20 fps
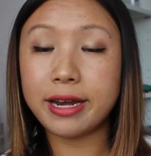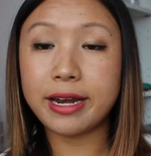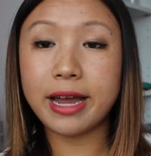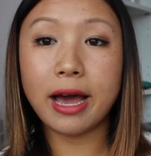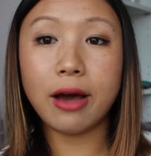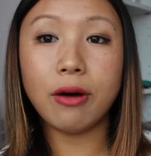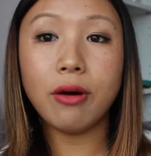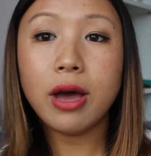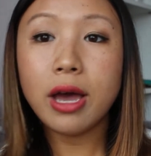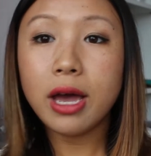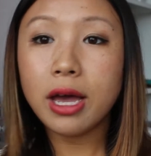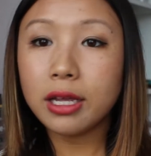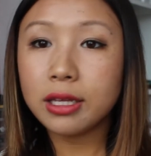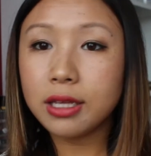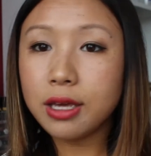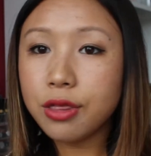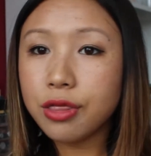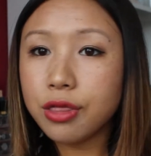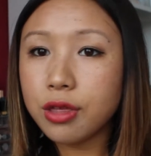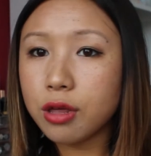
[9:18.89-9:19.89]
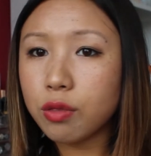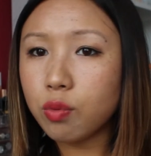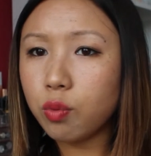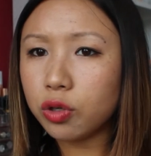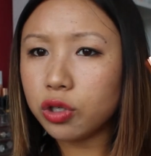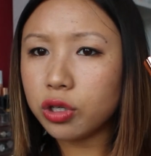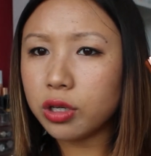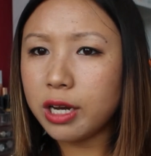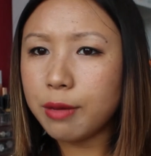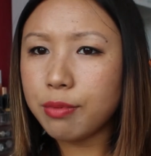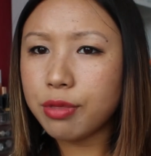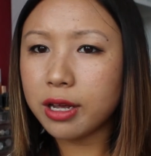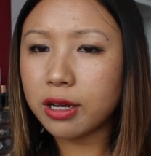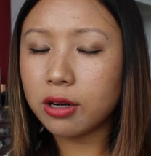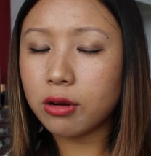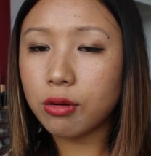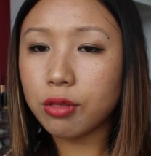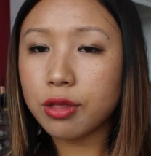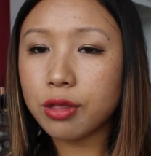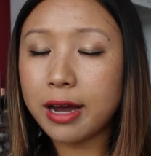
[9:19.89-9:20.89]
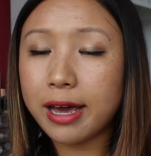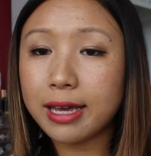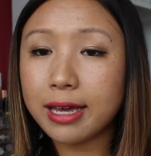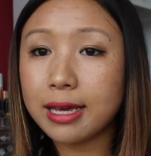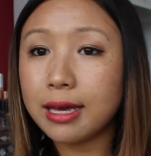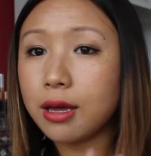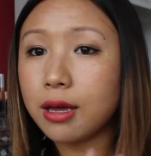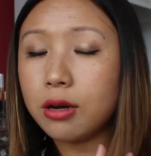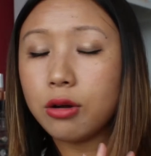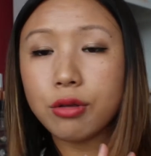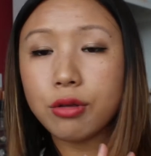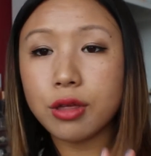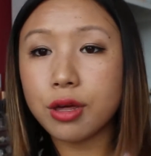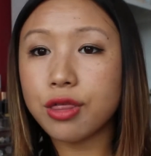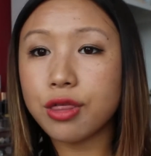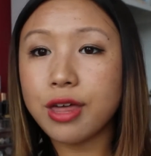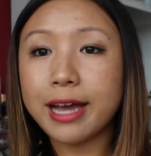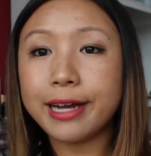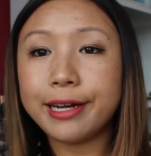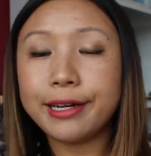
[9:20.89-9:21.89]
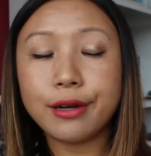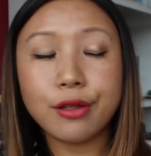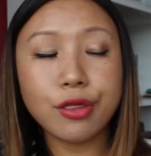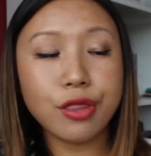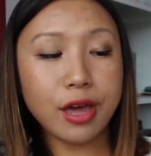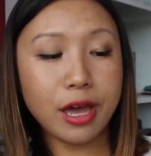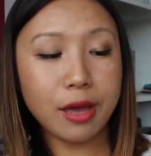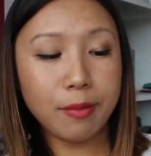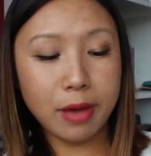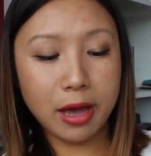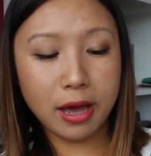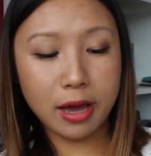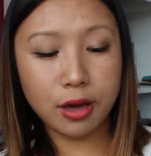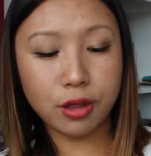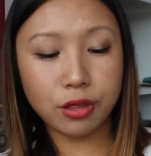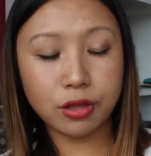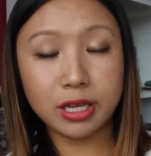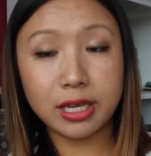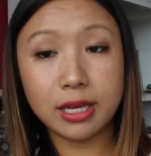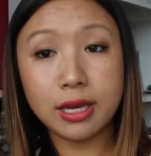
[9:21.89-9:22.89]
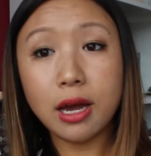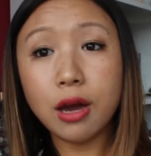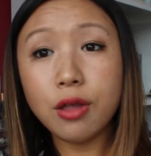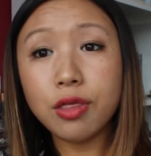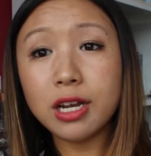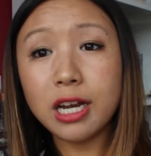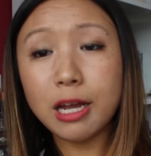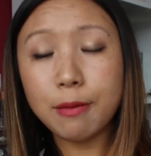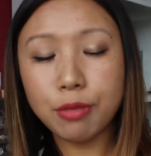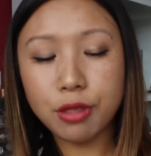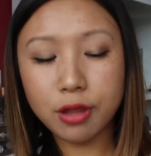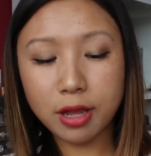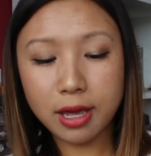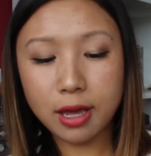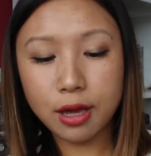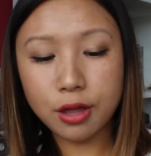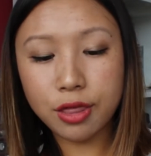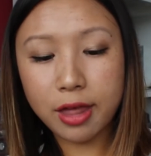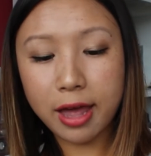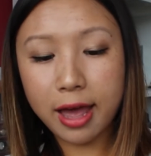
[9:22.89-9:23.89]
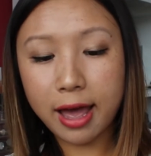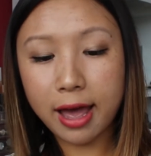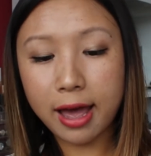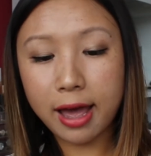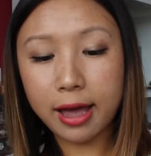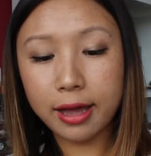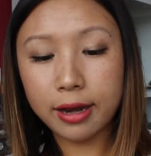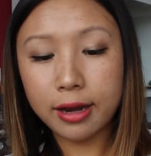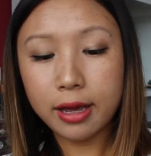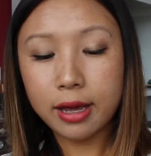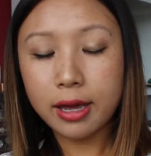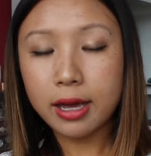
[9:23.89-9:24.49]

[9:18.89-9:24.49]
Now, this is what the lipstick looks like. It looks exactly the same as the other lipsticks, and